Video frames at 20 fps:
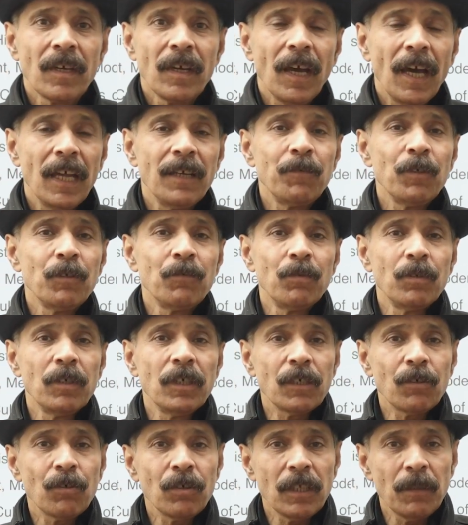And if you
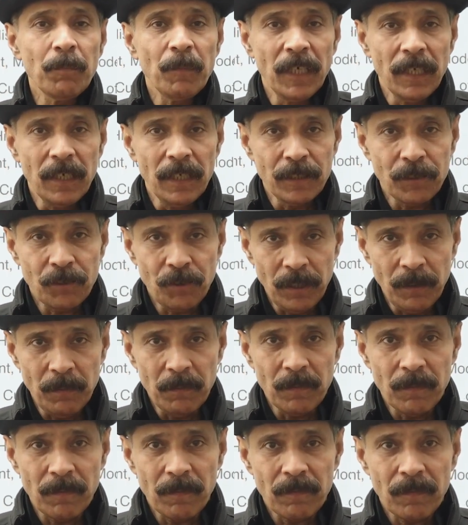work on the mainstream,
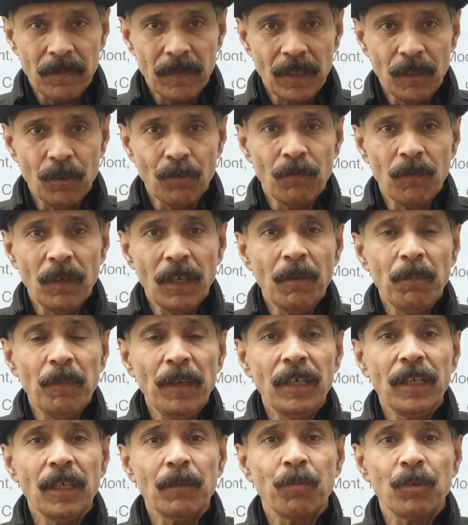you will be
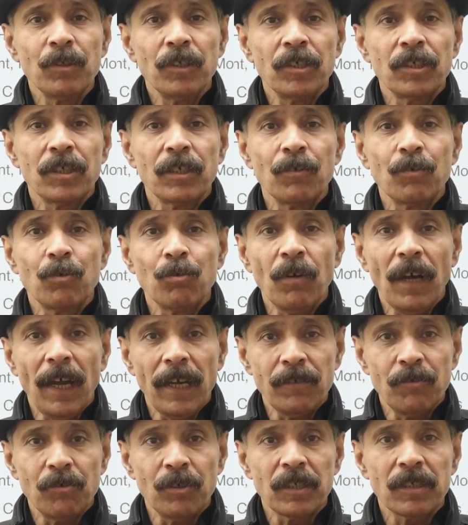in a position to
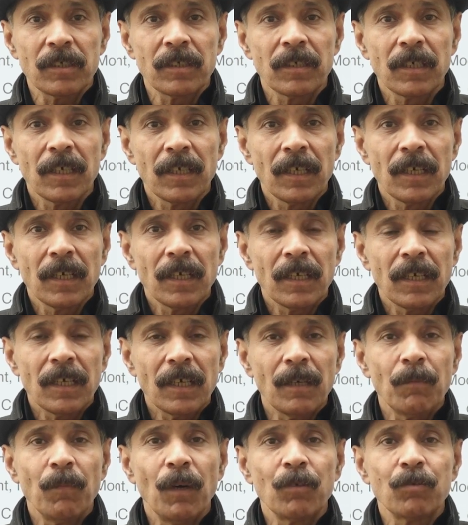address
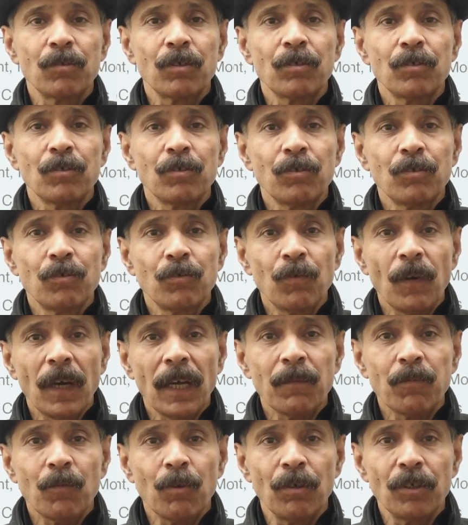about
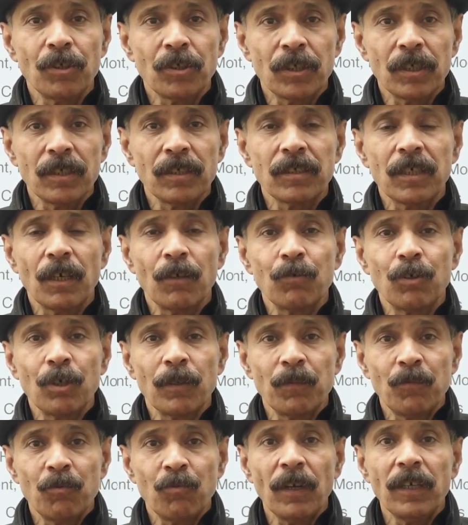12 questions out
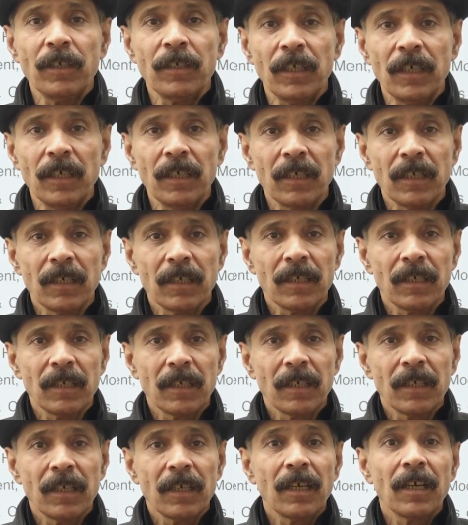of 20
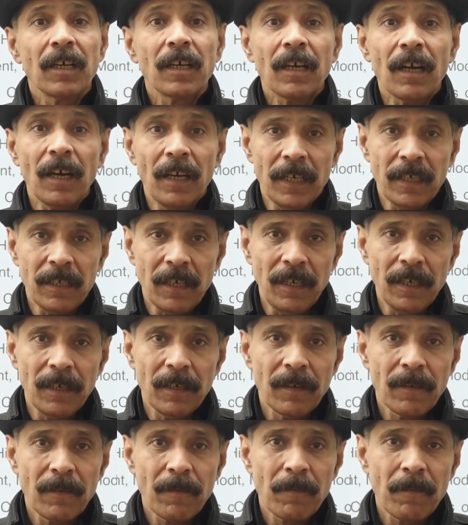correctly.
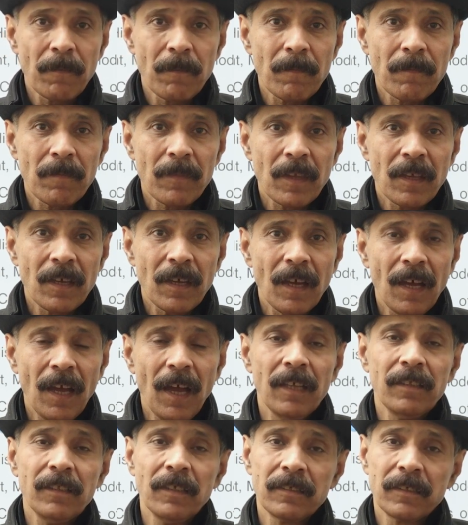
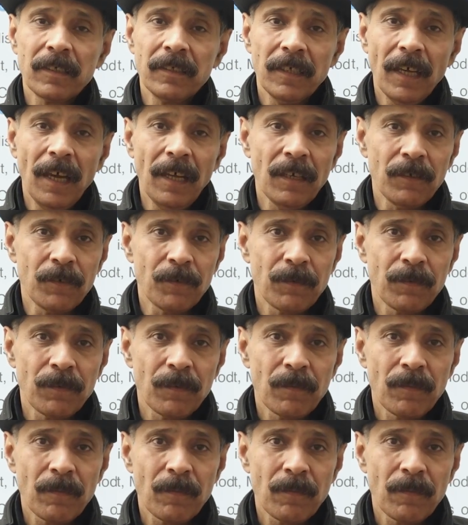And this is enough.